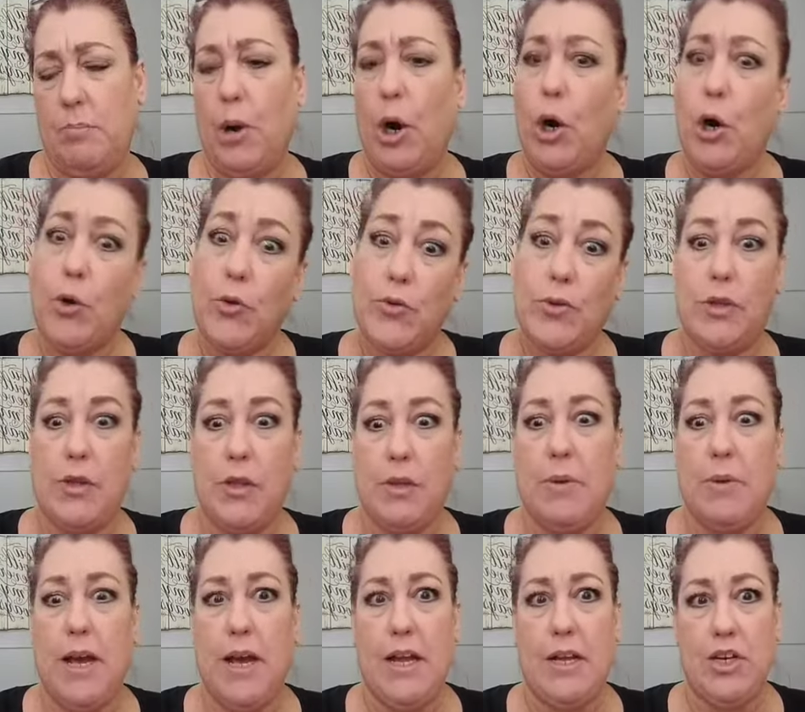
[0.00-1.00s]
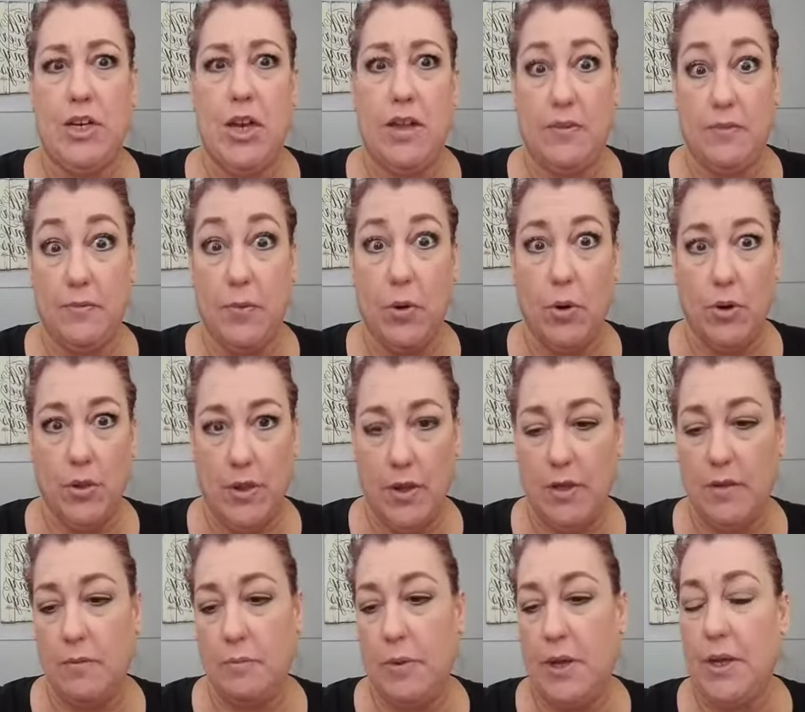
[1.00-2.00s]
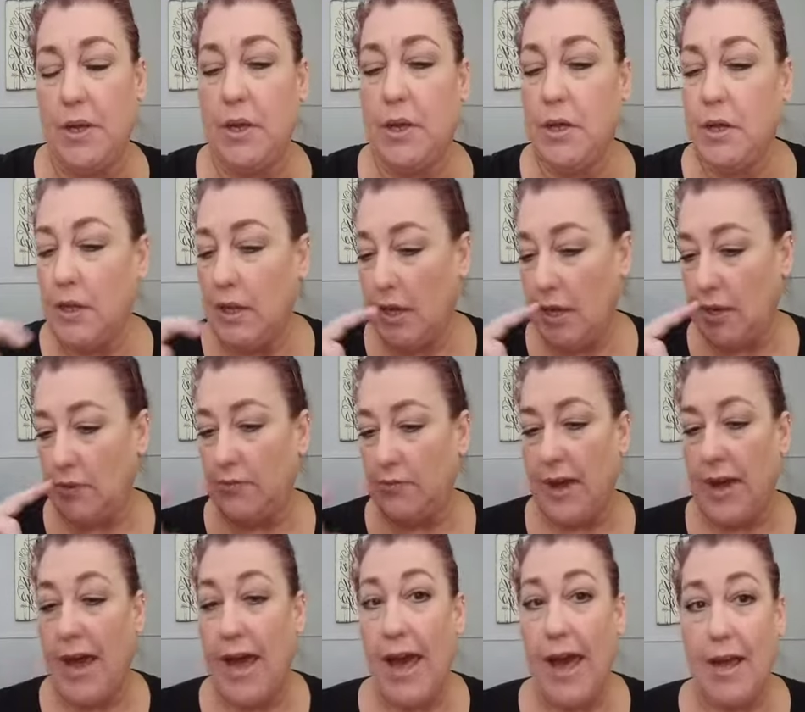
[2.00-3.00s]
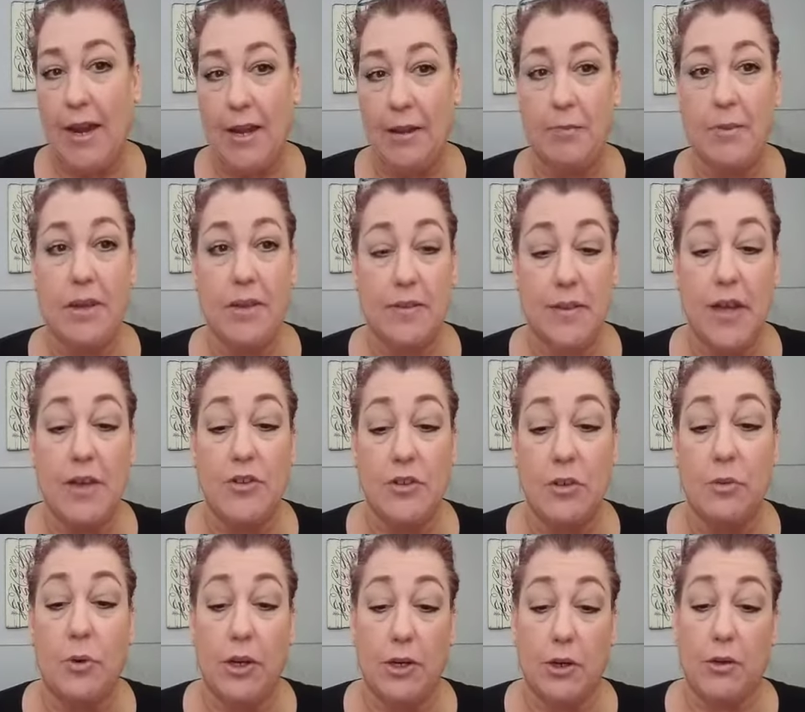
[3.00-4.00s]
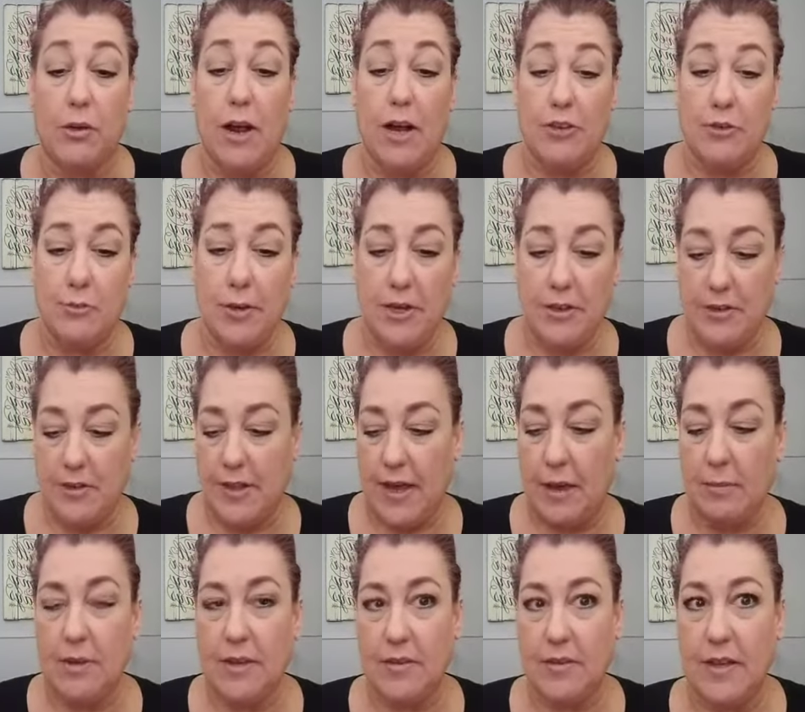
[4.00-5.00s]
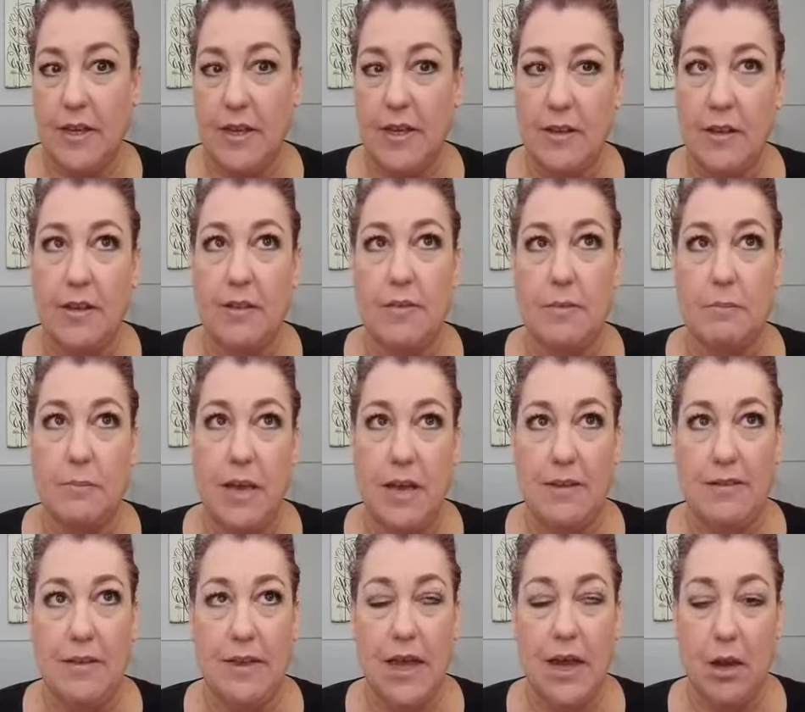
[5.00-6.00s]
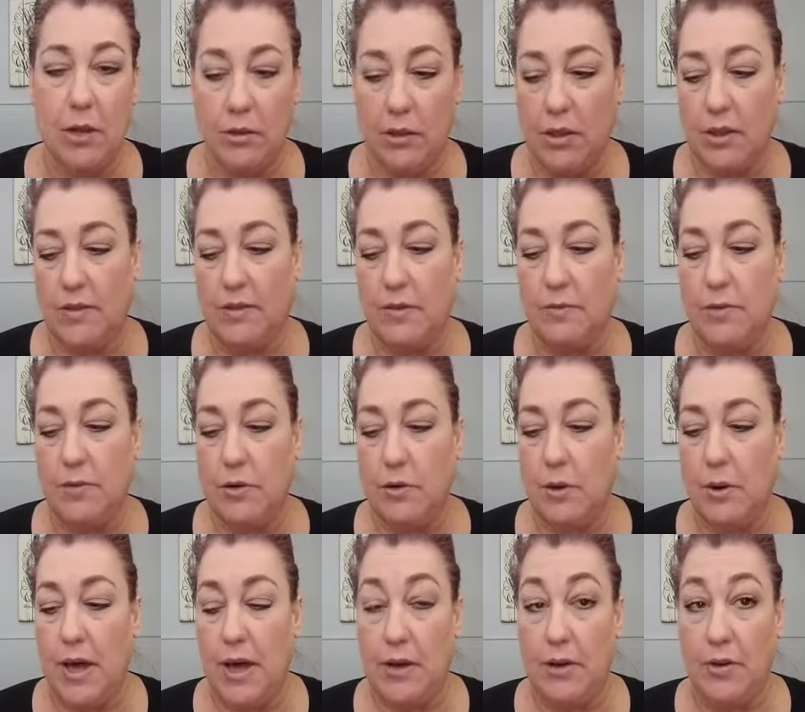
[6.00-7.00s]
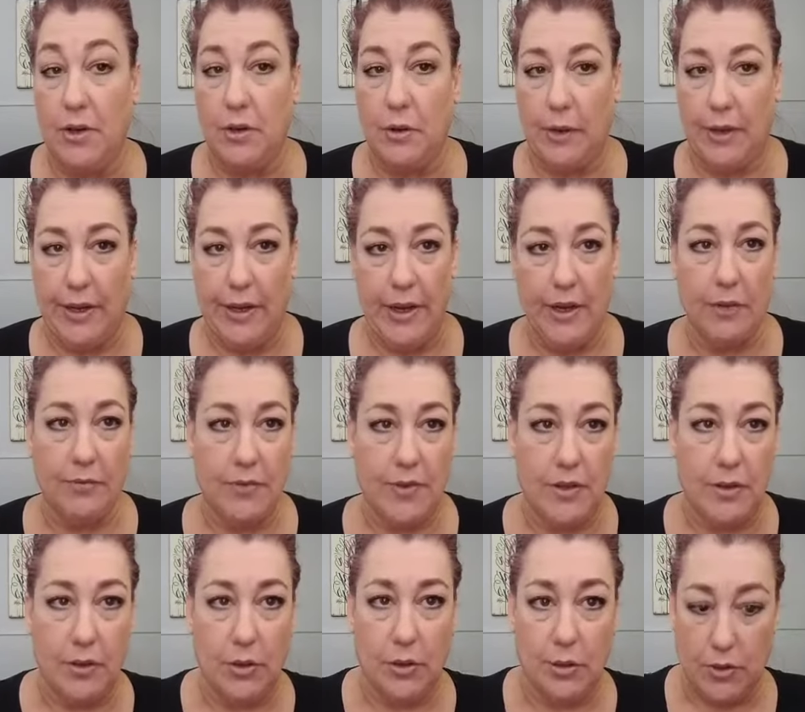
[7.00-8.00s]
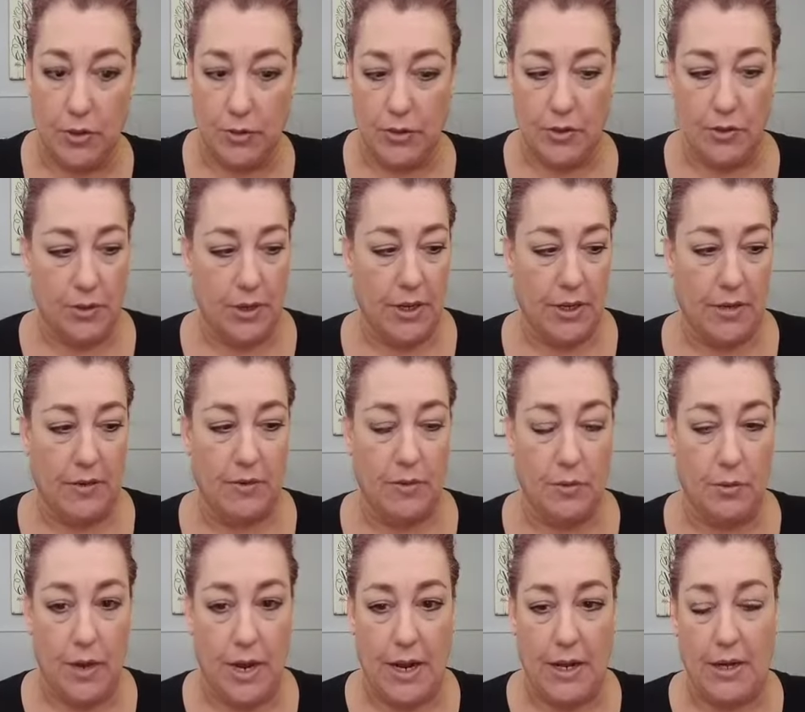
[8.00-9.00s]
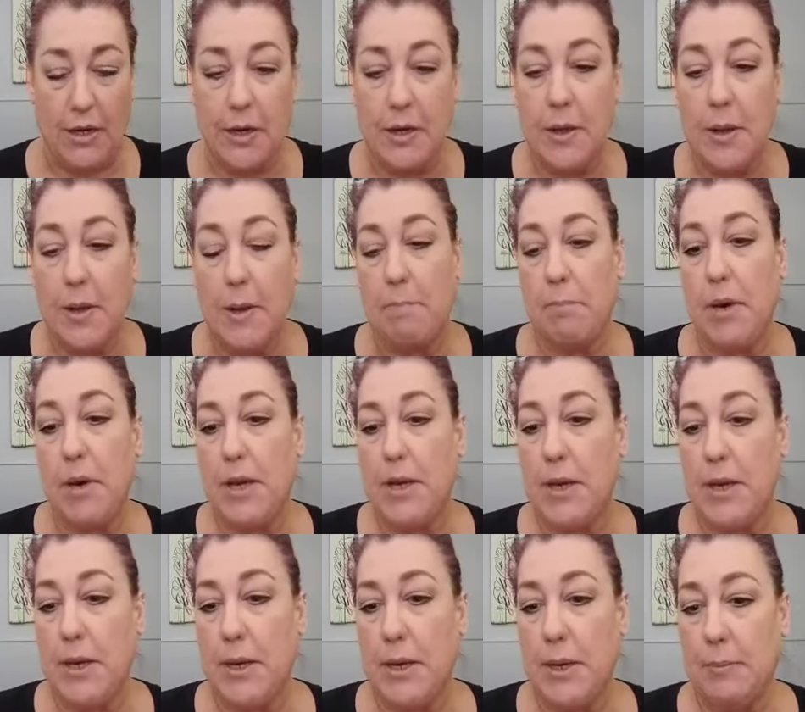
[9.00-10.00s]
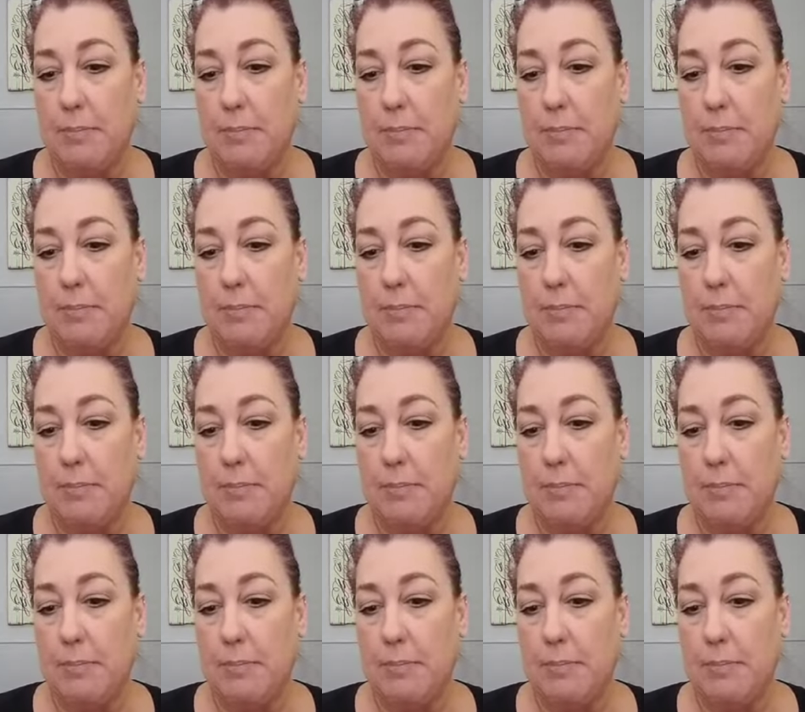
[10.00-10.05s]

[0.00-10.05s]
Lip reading: personally buy it just for this, but if I had it, because I do want to graduate to that, because it is amazing how it looks if you know how to do it. I've seen the girls do it and it's great. But